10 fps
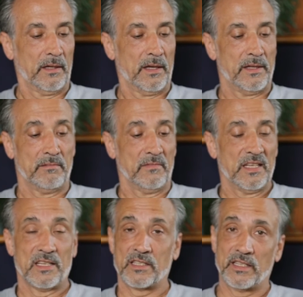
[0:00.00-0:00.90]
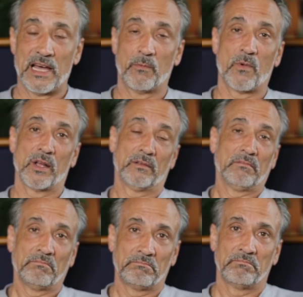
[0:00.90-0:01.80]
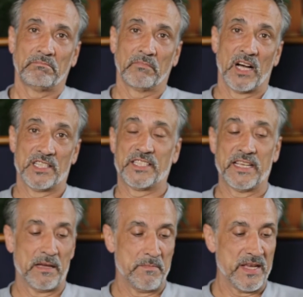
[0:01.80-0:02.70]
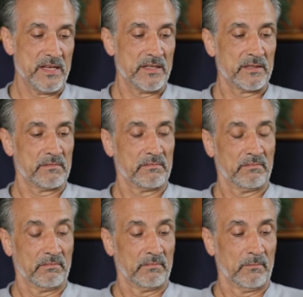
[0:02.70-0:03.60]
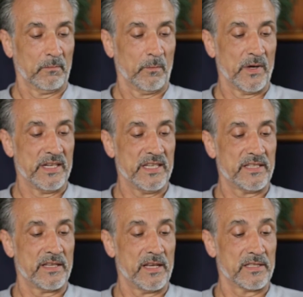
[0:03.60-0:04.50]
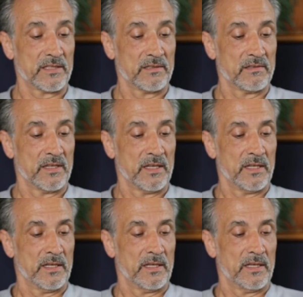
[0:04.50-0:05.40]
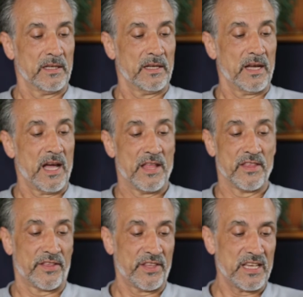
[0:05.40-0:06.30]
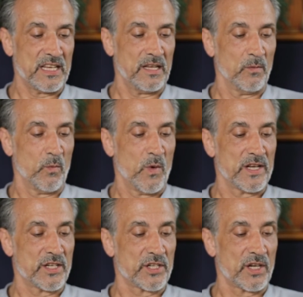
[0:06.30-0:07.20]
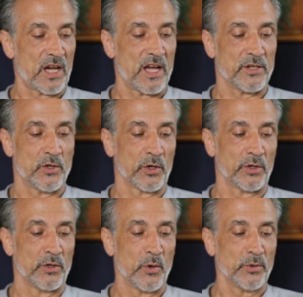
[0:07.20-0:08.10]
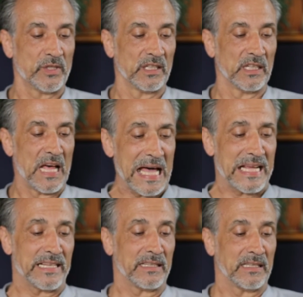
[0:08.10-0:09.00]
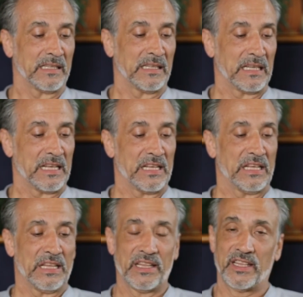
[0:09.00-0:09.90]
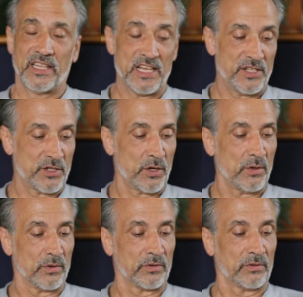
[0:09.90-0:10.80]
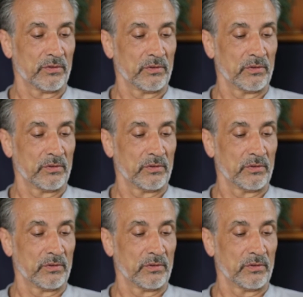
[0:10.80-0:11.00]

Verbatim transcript: And isn't that what Isaiah means when he says, and the thing in which I took no delight, they chose?